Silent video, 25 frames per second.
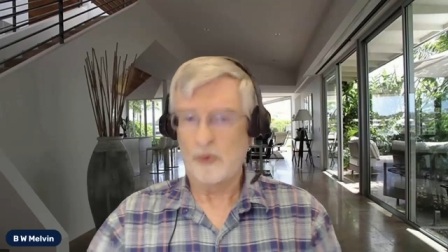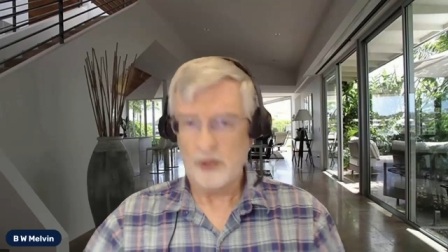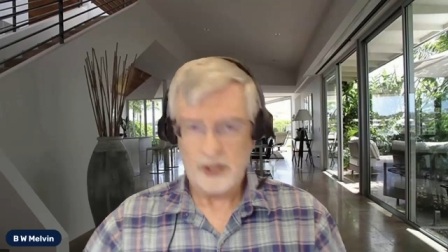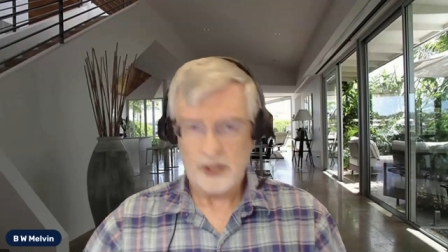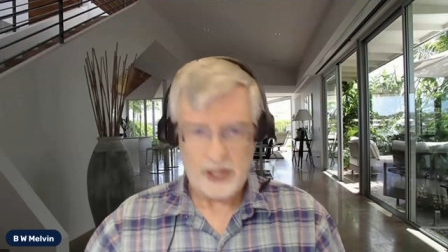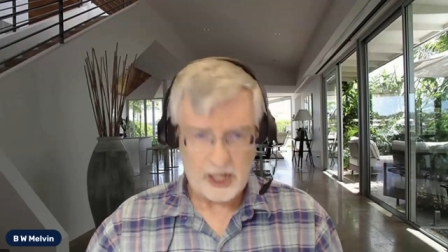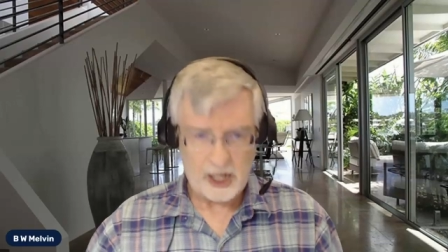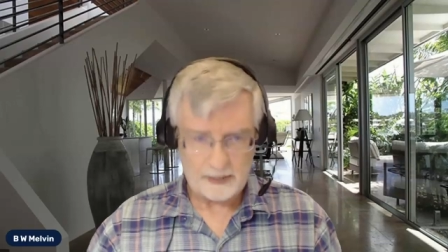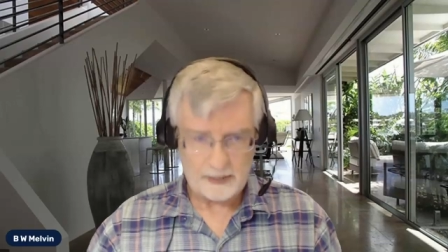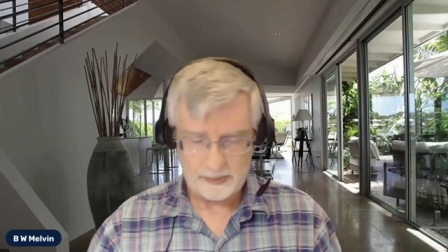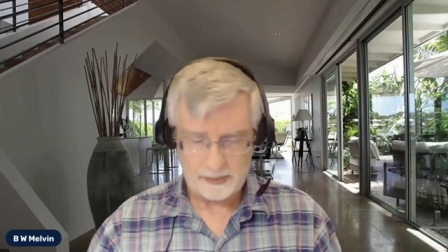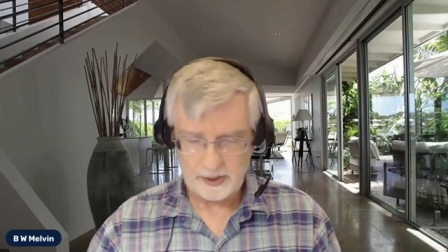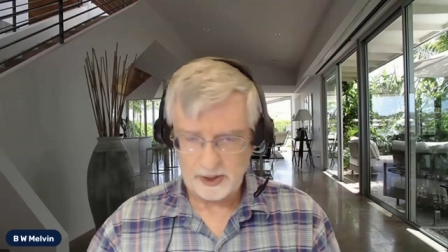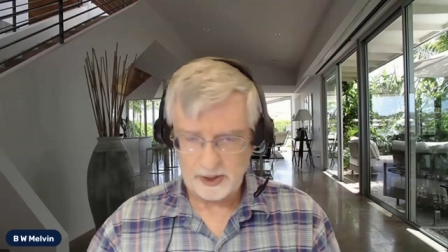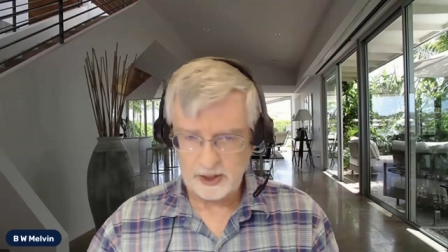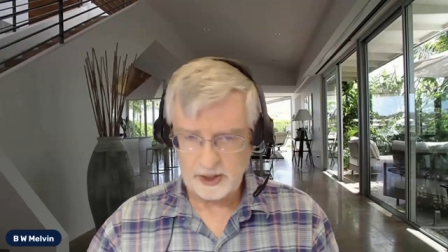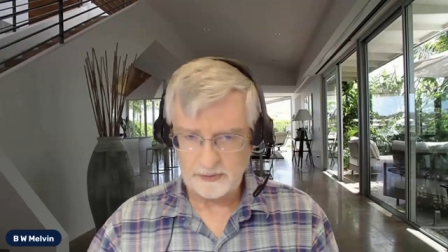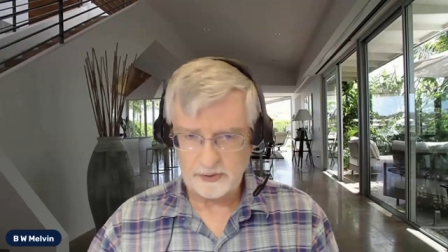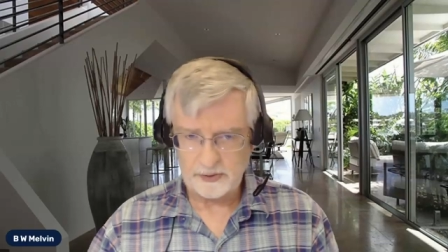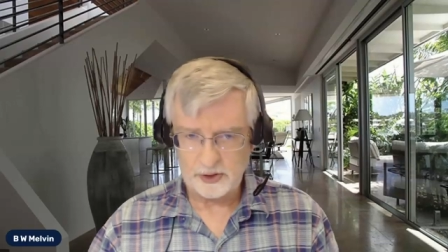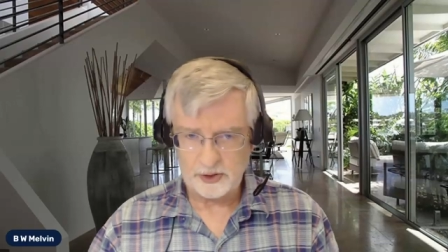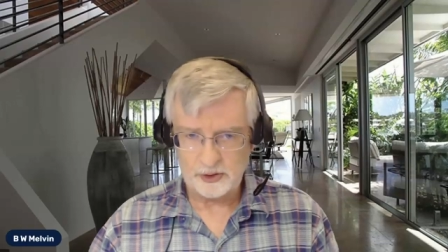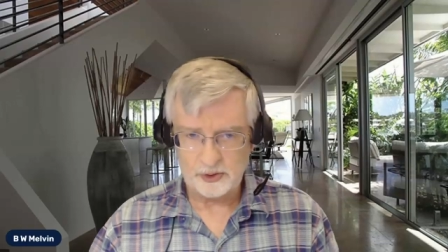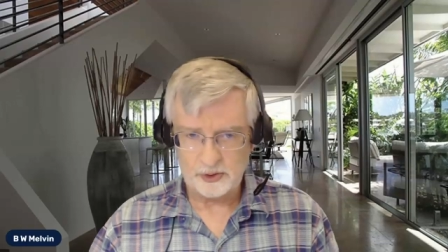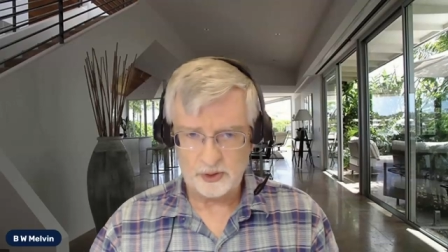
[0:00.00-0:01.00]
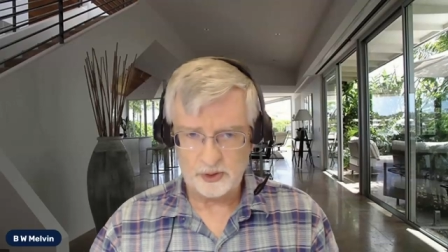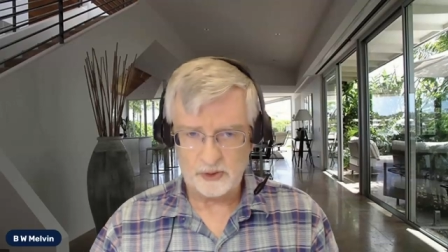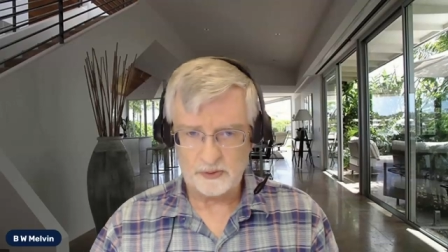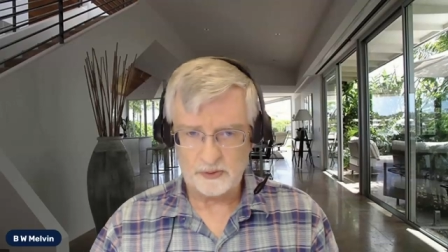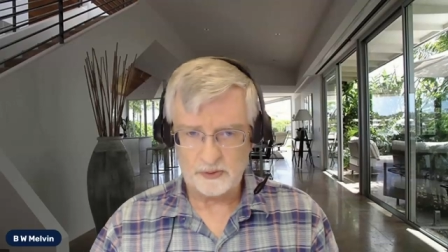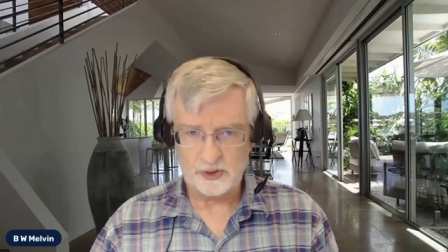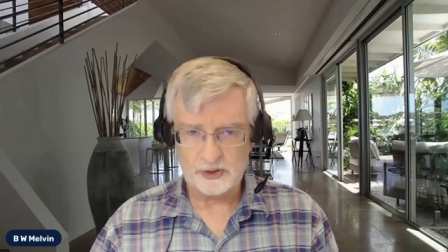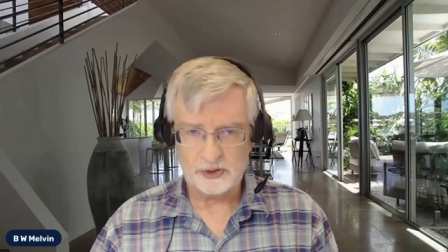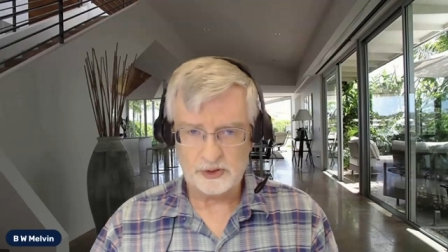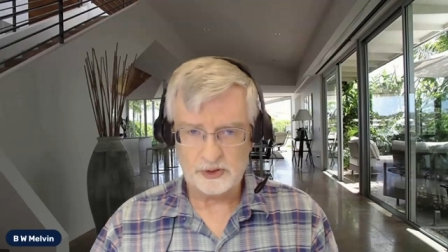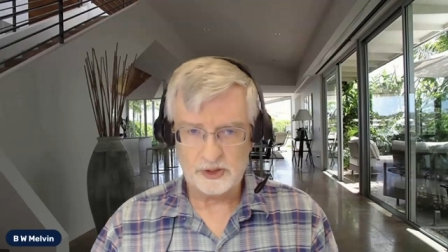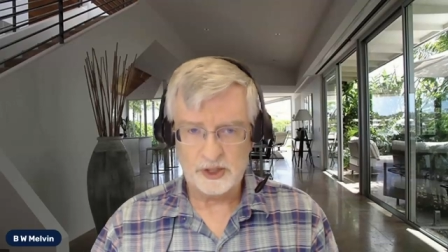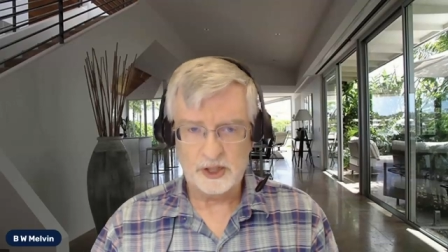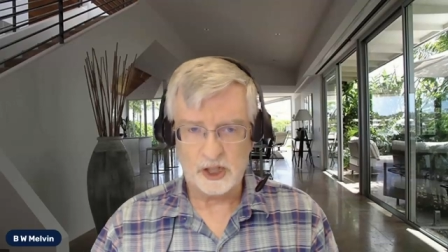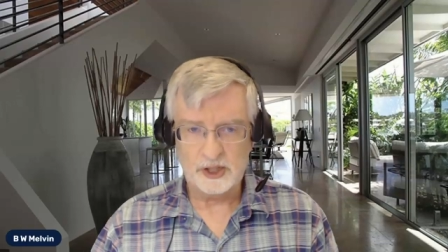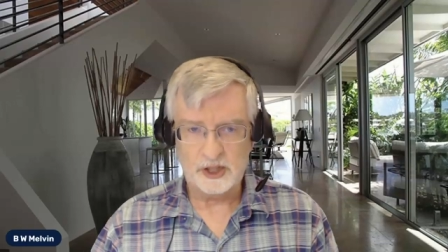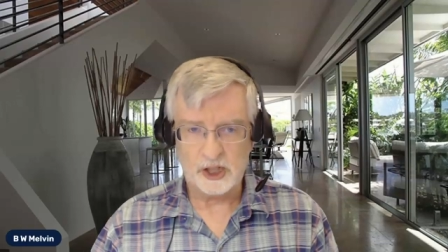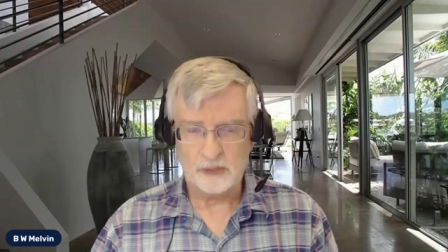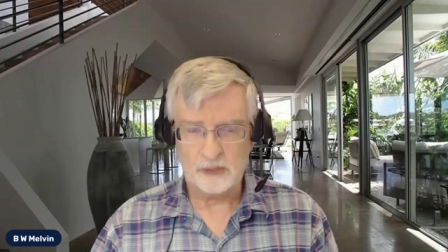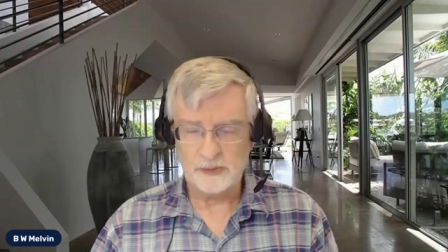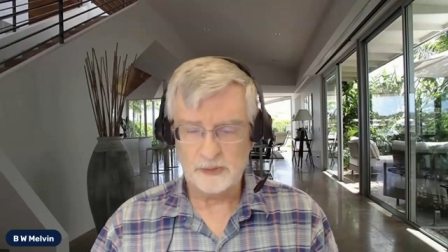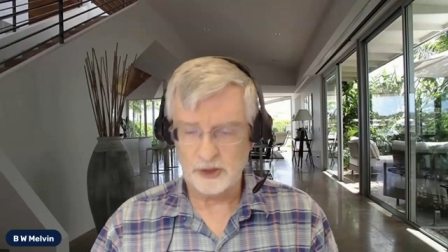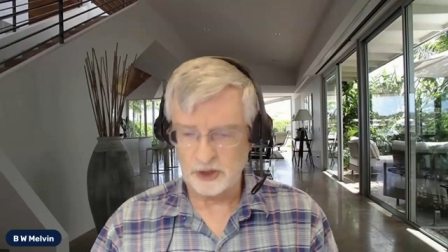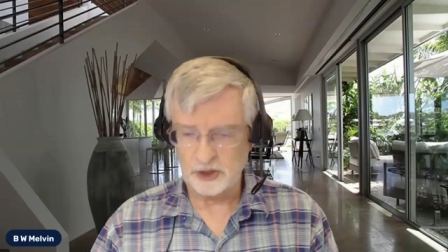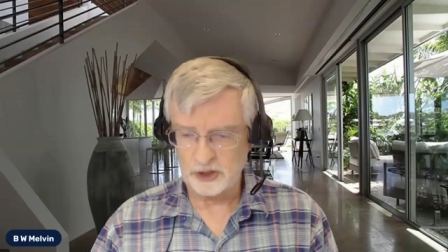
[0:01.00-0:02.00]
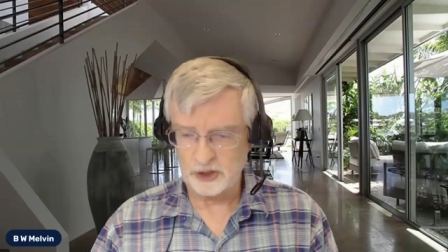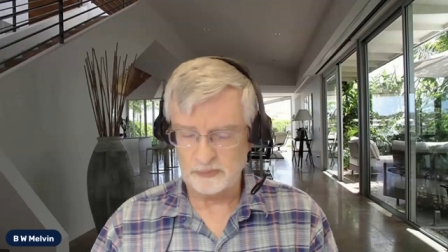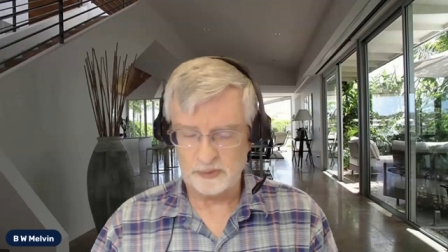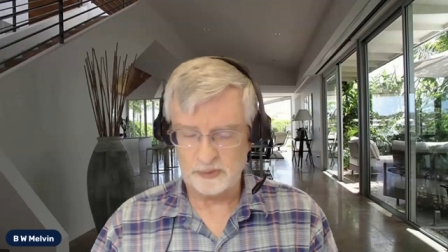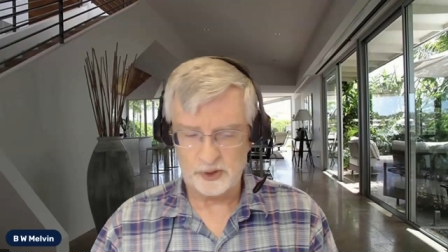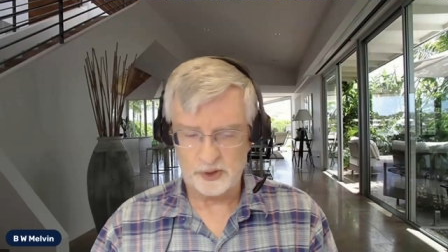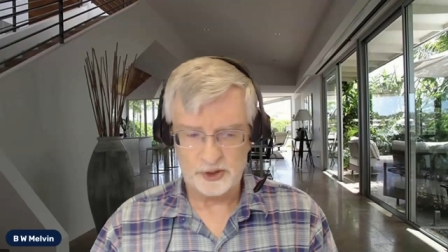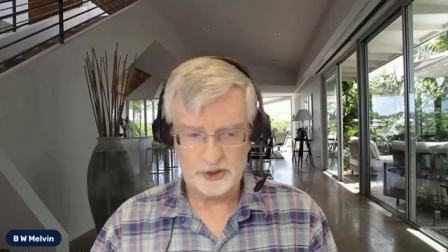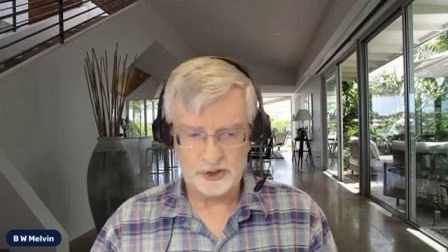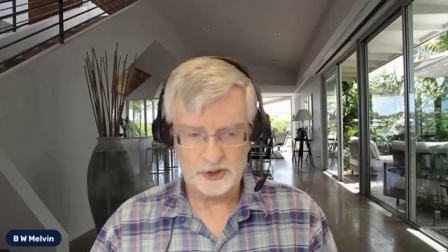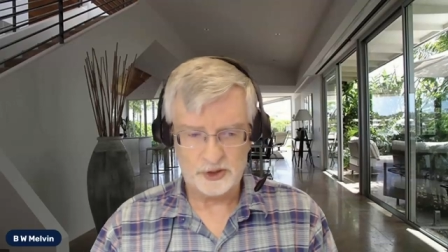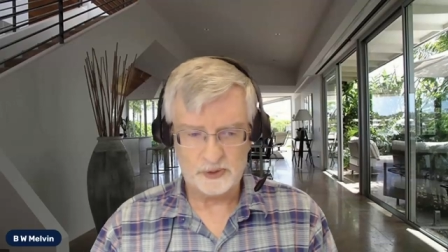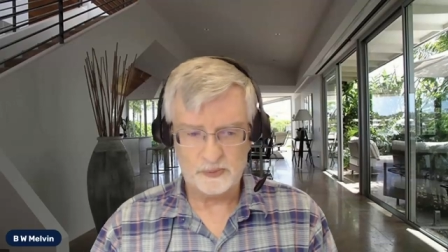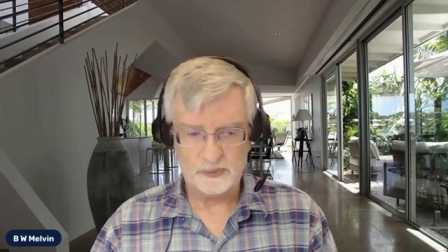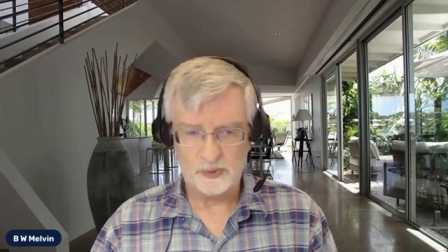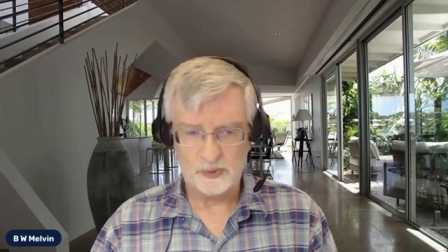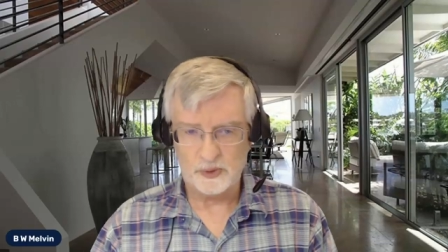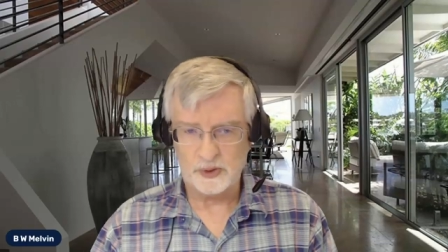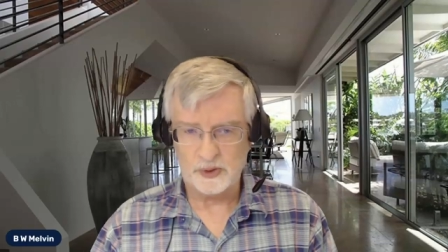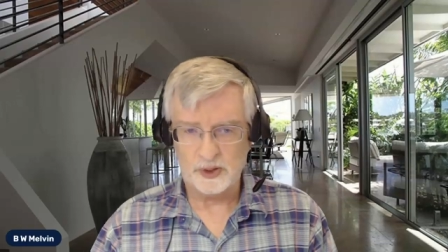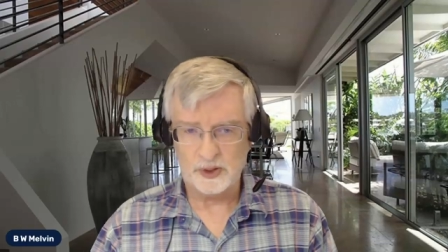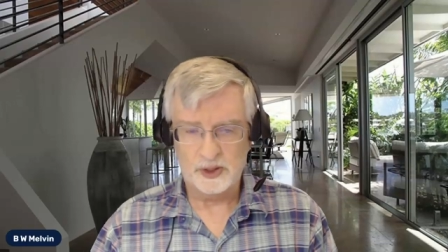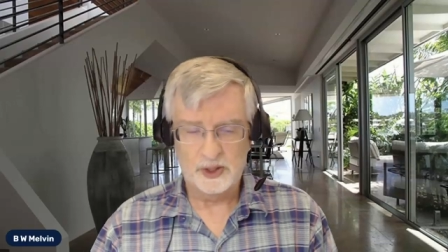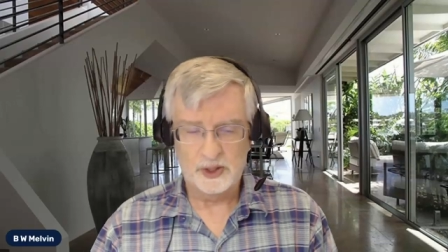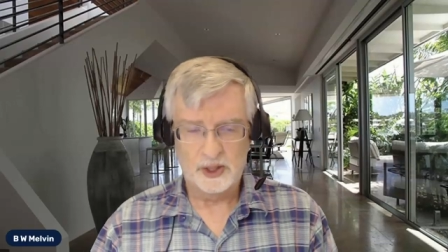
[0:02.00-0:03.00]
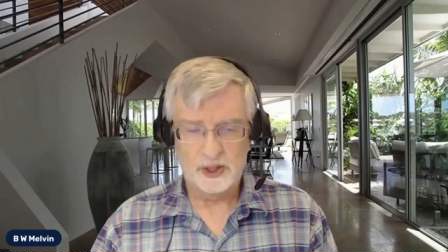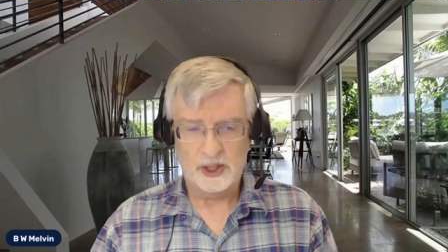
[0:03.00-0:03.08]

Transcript: than happy to give you universal income and exploit you more.